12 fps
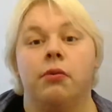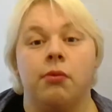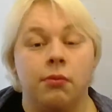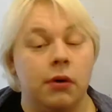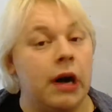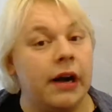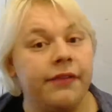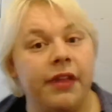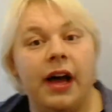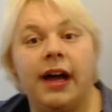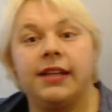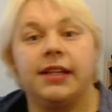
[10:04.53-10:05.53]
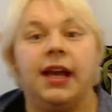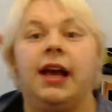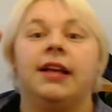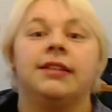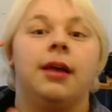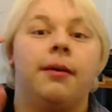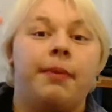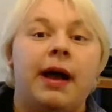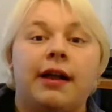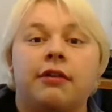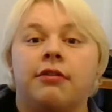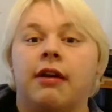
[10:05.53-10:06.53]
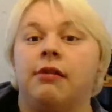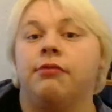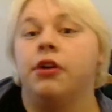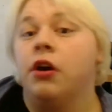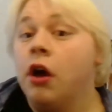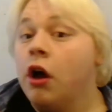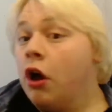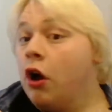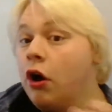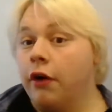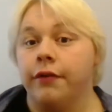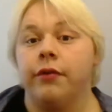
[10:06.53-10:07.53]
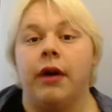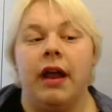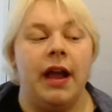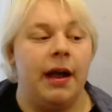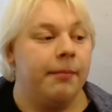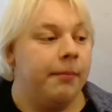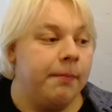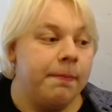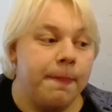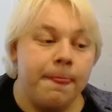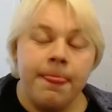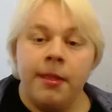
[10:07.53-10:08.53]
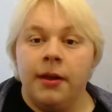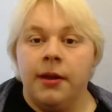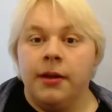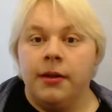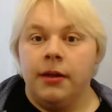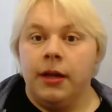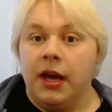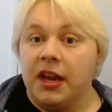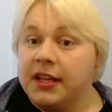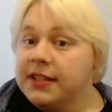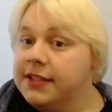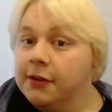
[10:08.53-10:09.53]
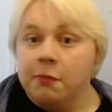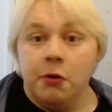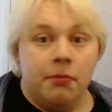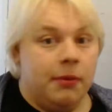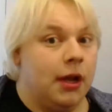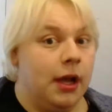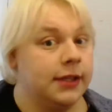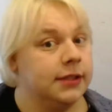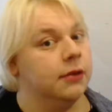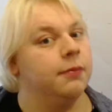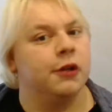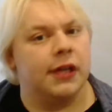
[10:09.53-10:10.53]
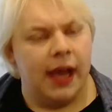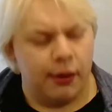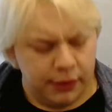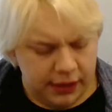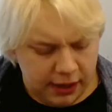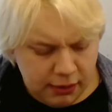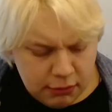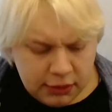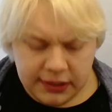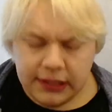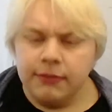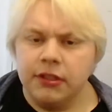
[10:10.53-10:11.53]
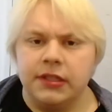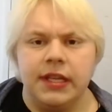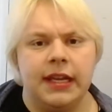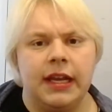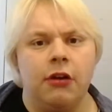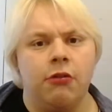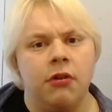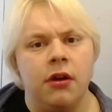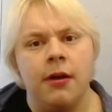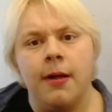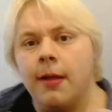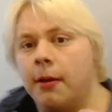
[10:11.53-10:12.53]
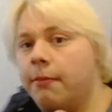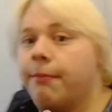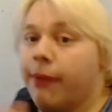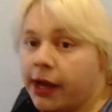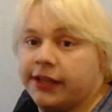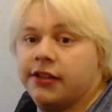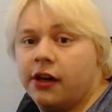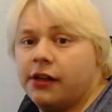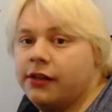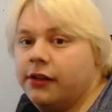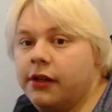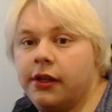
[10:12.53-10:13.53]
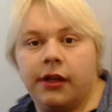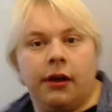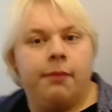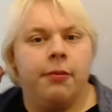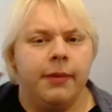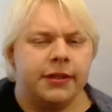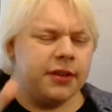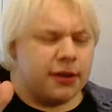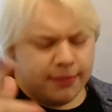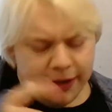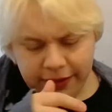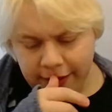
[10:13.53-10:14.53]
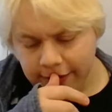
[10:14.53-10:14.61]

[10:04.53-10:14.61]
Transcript: We'll have that as a background of who I am, and I can still put Gow in there because I can just take out my tartan. I'll put my tartan behind there.